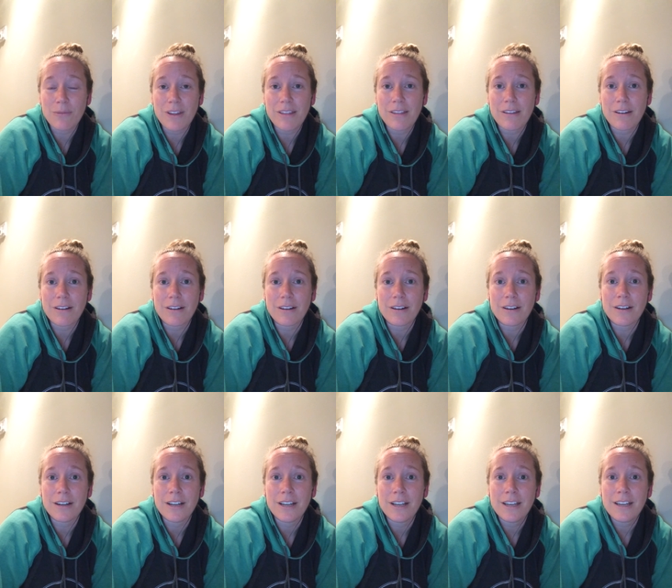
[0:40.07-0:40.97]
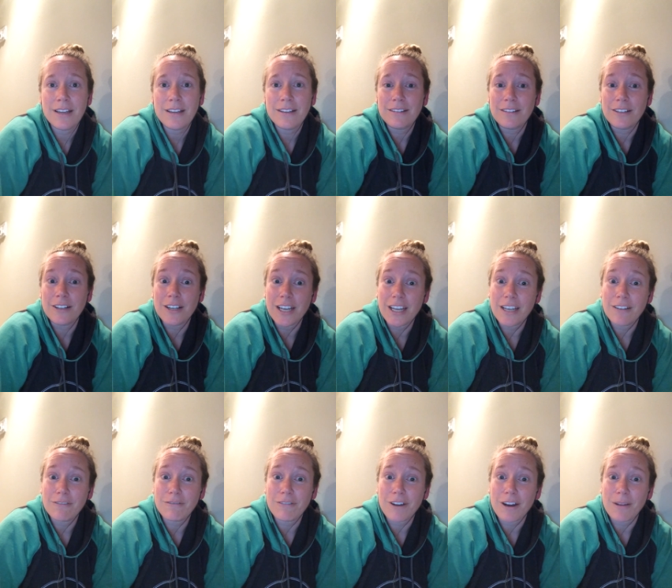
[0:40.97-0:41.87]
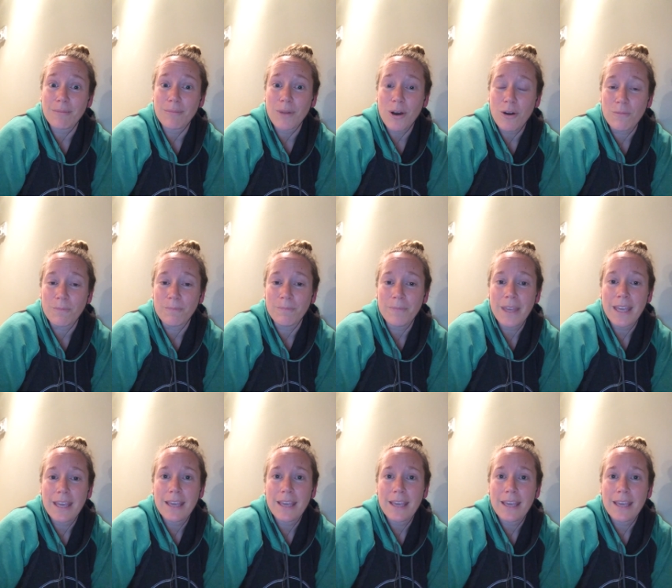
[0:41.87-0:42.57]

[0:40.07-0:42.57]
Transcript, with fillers: with our learning from home.